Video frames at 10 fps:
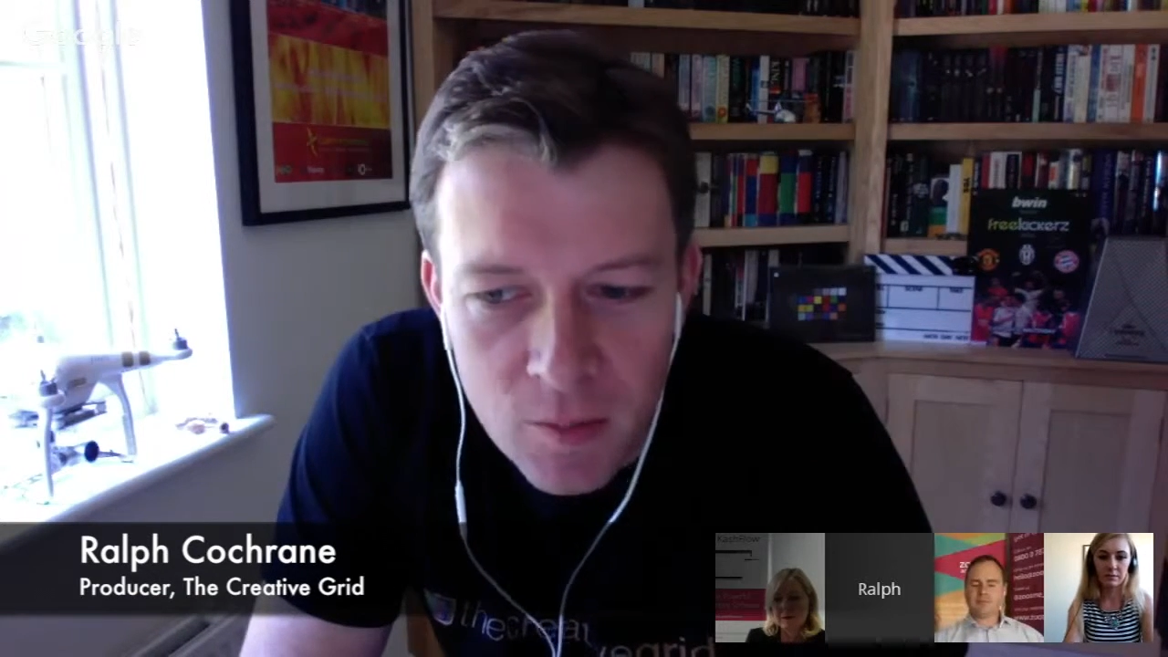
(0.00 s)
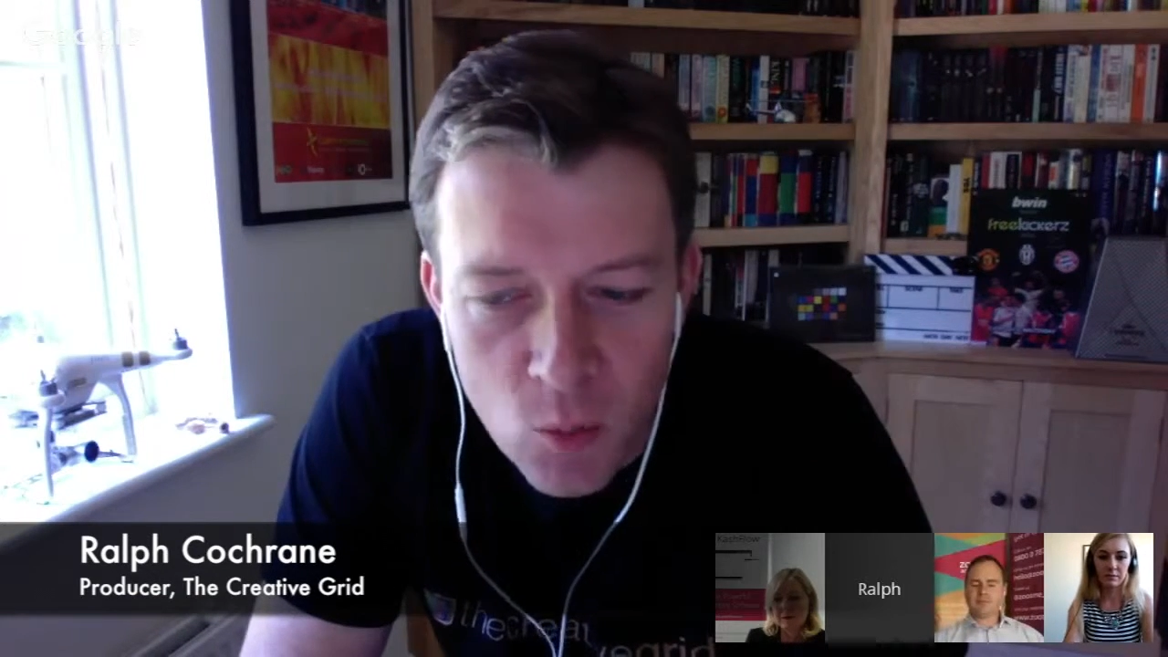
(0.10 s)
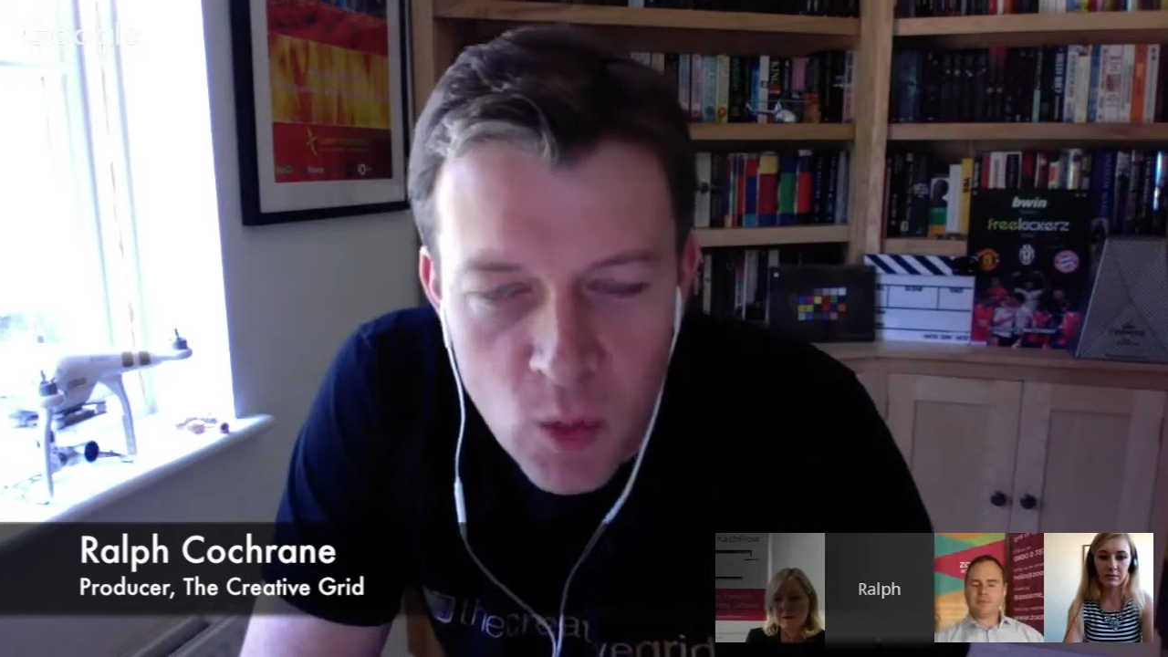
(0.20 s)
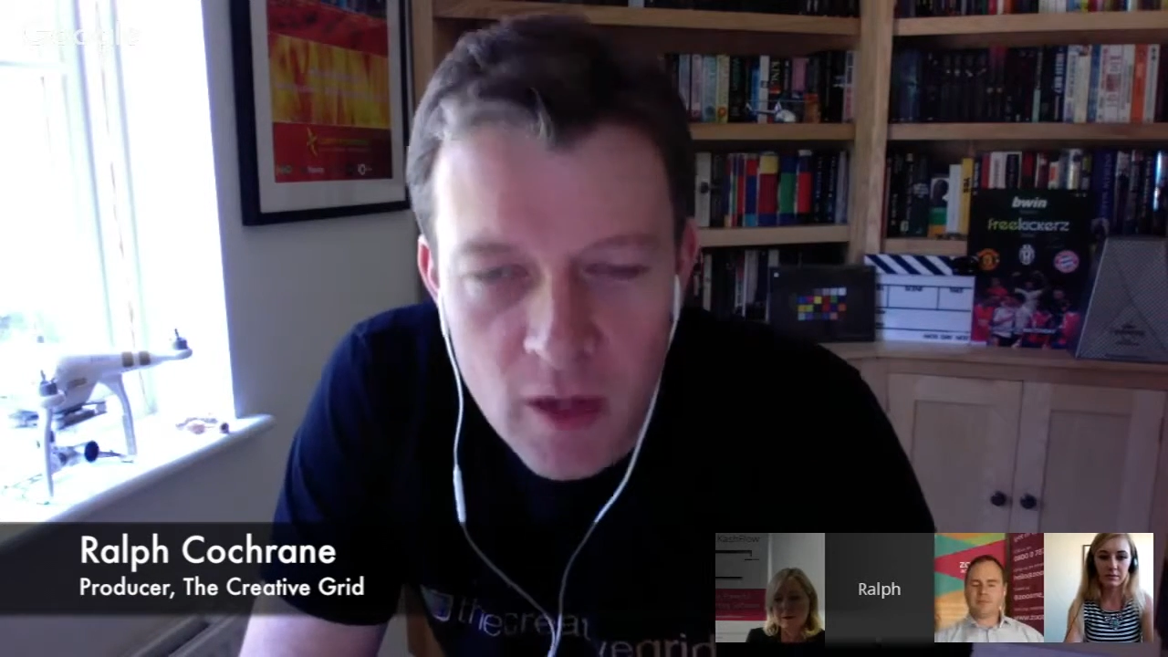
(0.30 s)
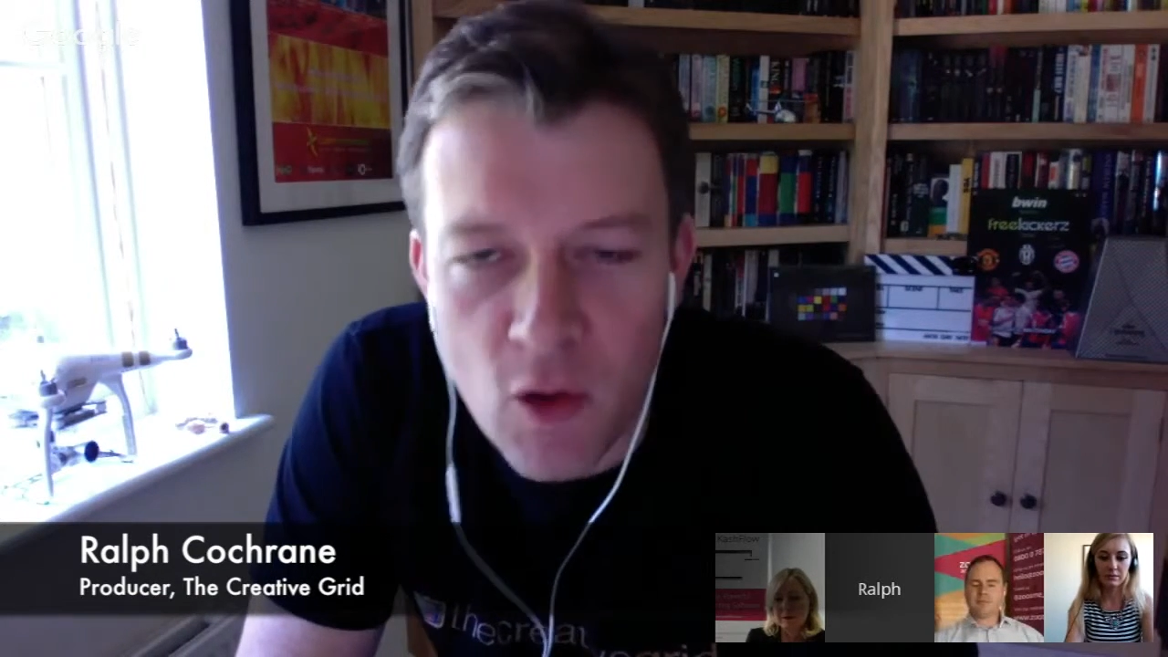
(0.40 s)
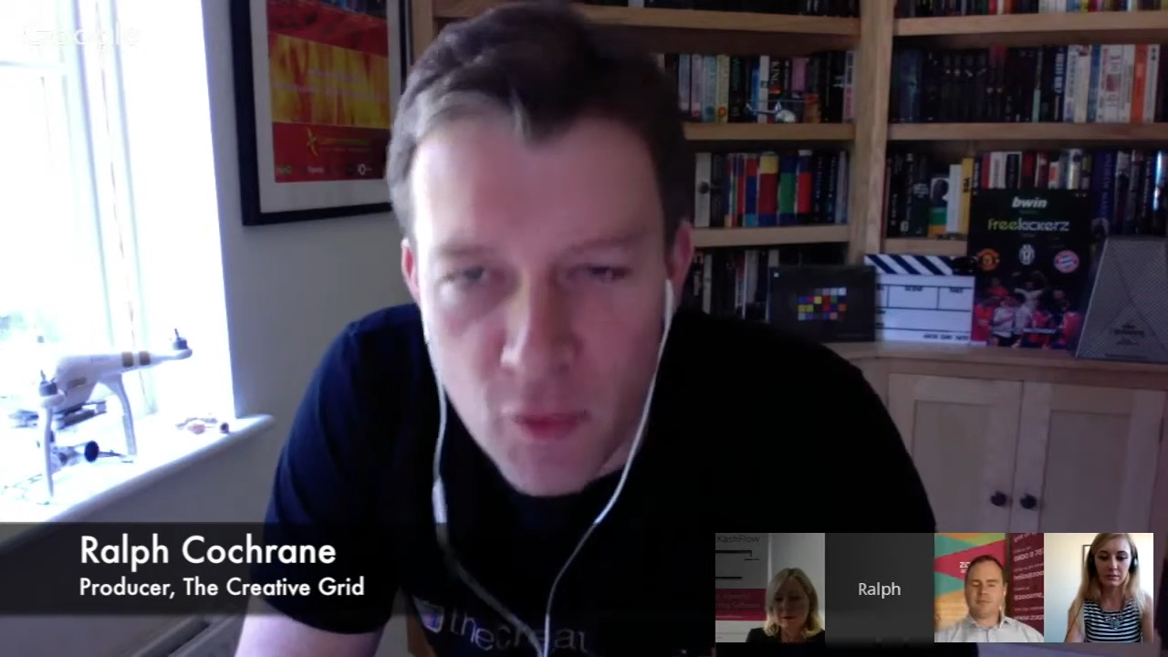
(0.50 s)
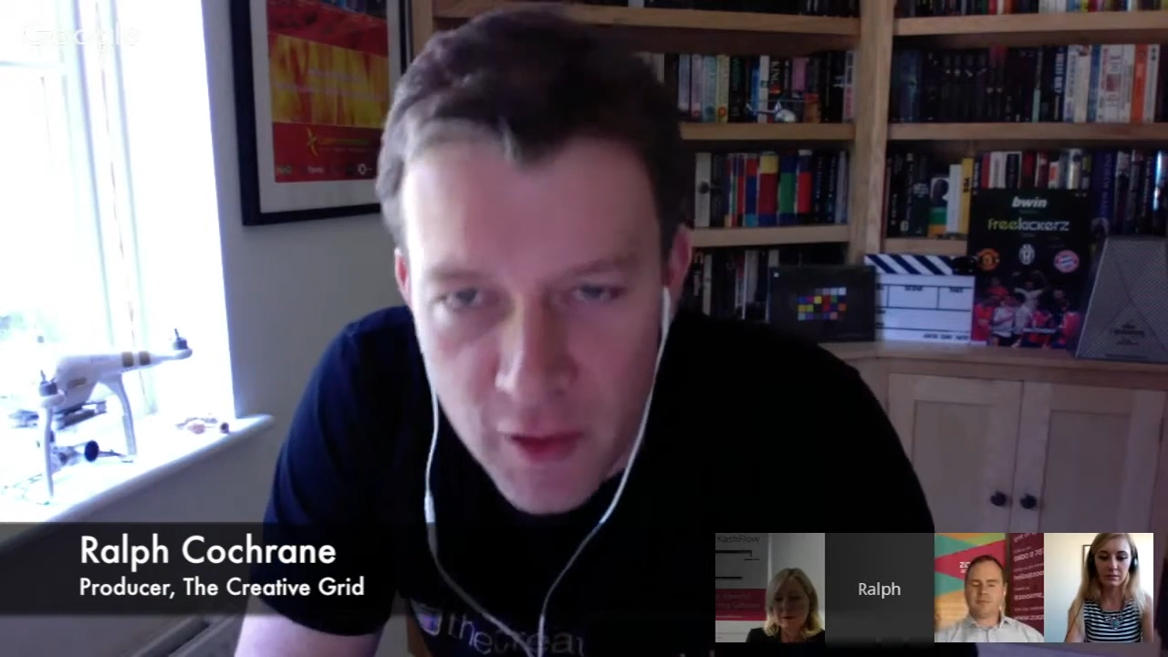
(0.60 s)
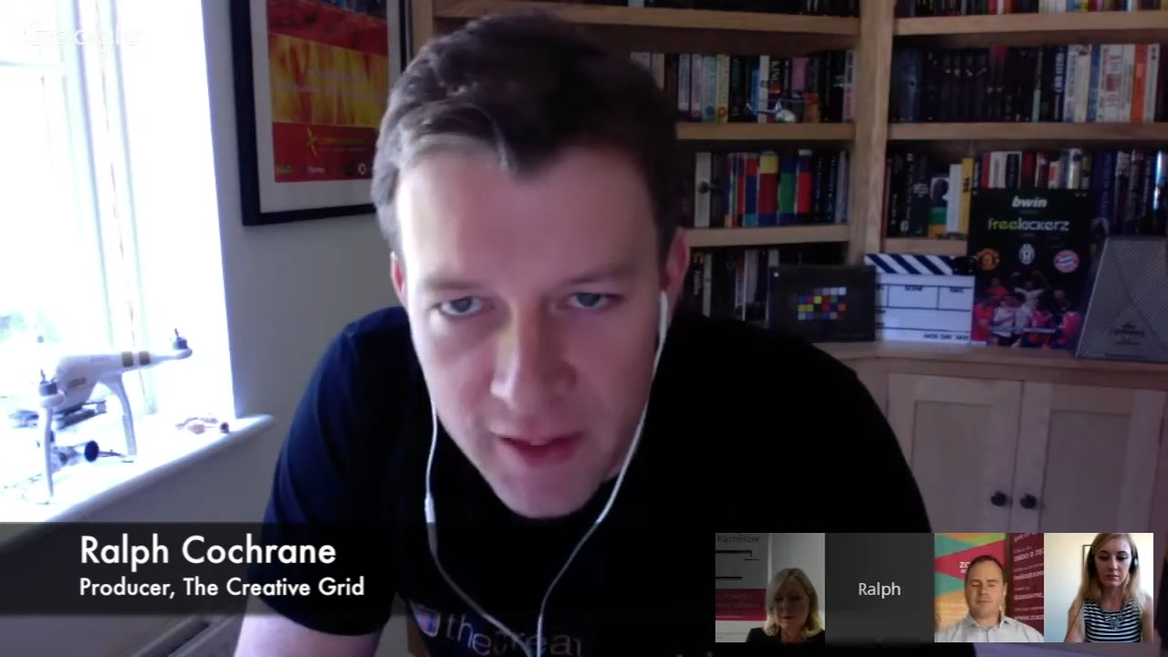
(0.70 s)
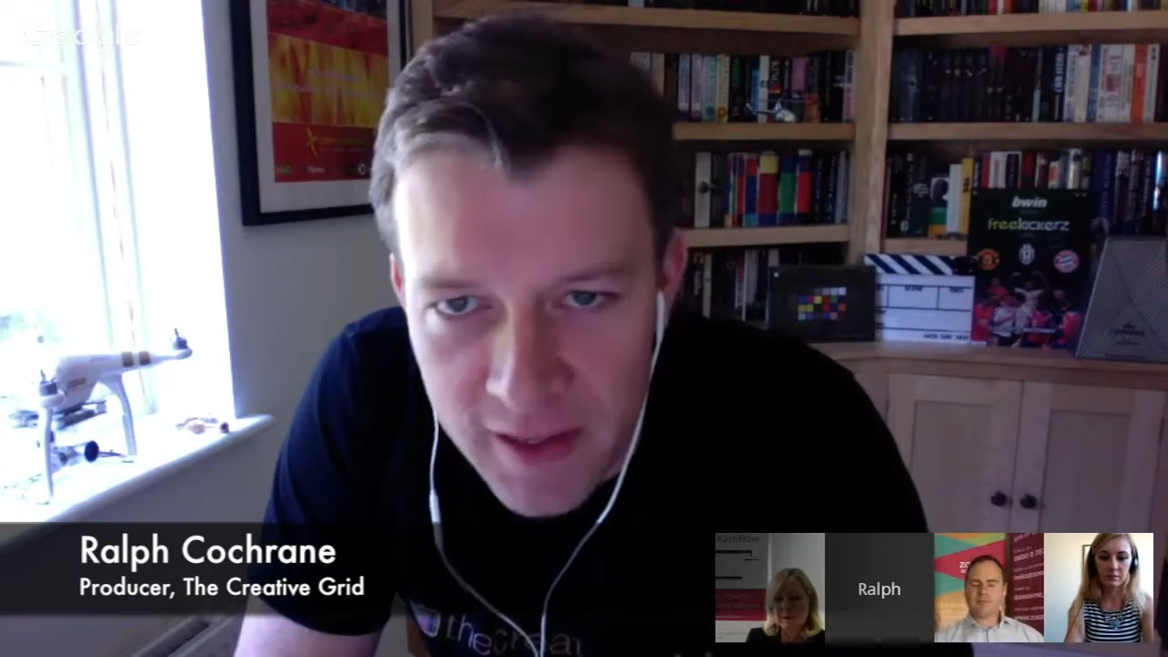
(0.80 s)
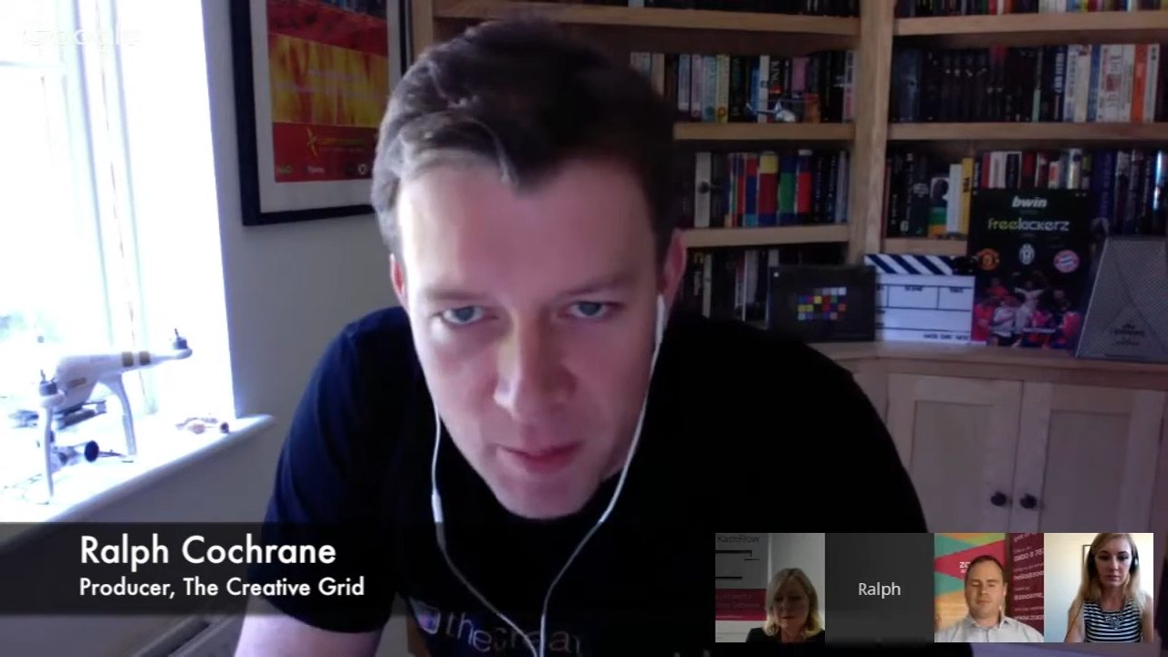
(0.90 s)
we're not
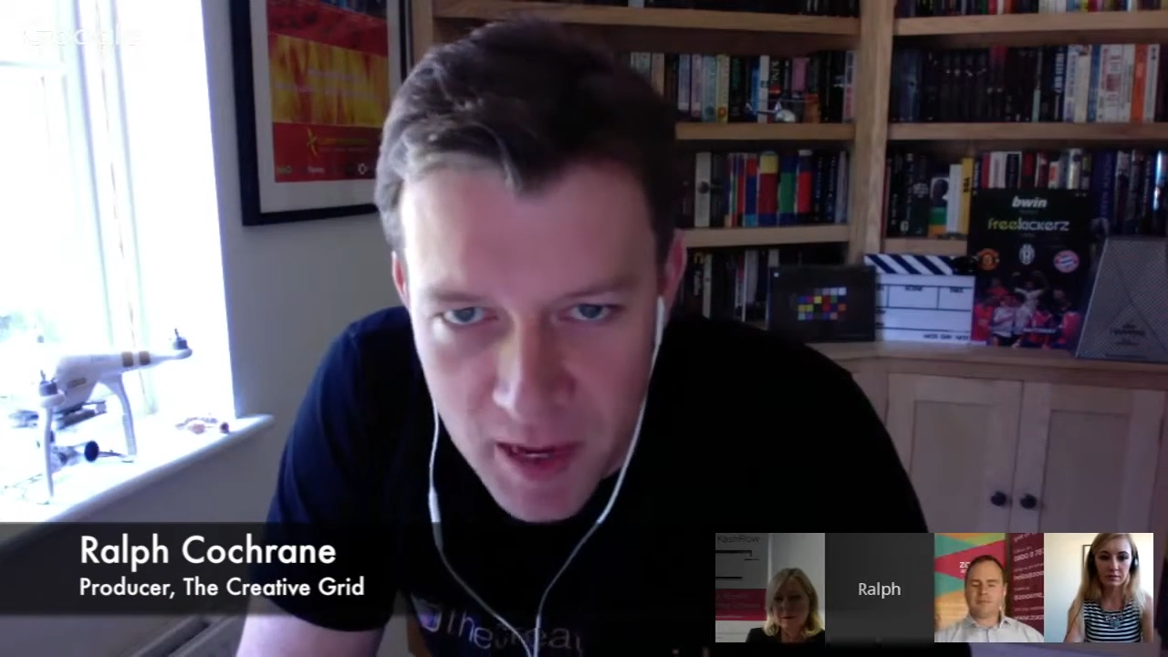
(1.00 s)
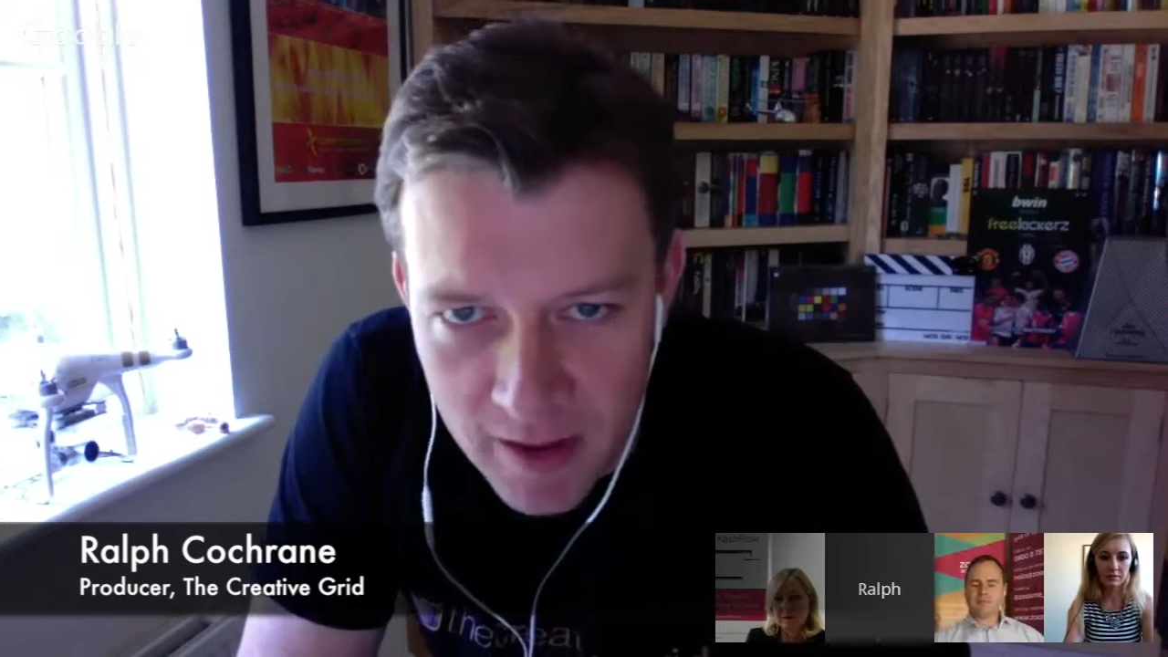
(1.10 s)
thinking about